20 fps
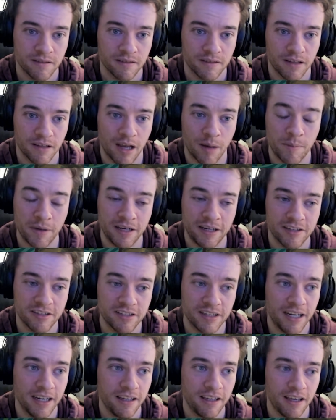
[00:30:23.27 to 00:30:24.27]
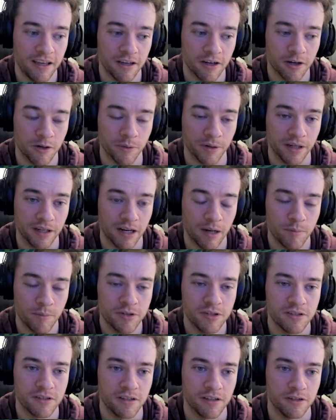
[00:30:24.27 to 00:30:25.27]
I mean, he's not KOing. How much
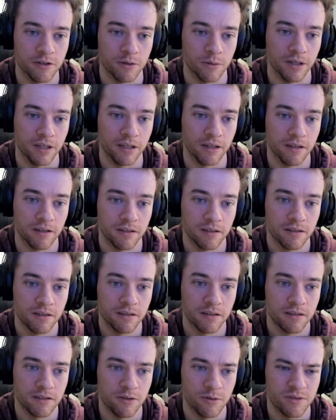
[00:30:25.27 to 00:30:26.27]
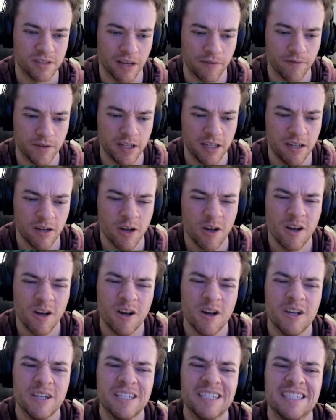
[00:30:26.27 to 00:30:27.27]
is he doing? 270?
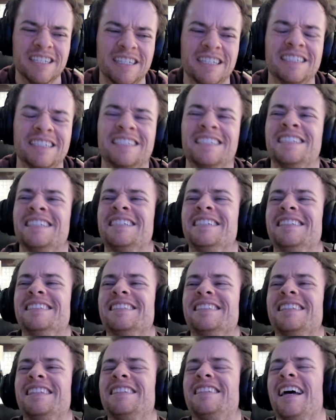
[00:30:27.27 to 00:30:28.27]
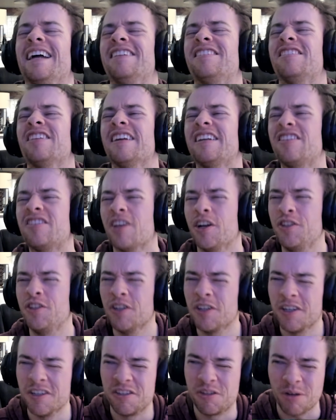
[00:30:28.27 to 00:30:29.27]
That's like such a
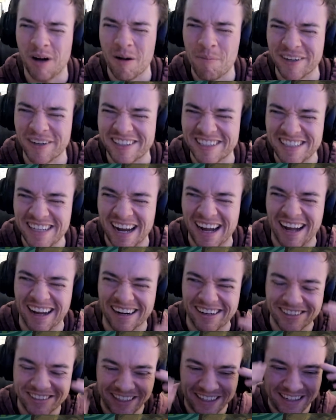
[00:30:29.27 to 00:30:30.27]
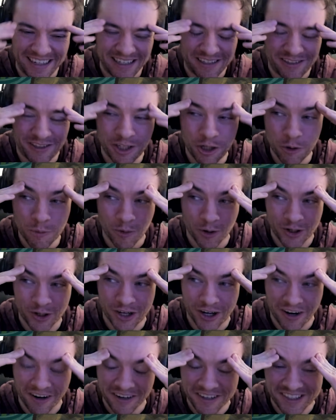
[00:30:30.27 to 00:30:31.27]
good draw, but it's not, because I need 2 more
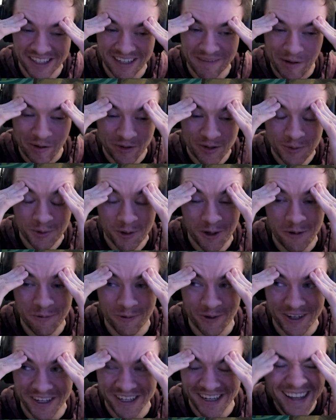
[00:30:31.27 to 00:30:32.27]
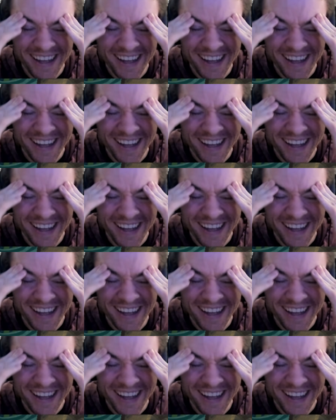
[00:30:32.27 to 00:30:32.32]
cards and I'm only drawing 1.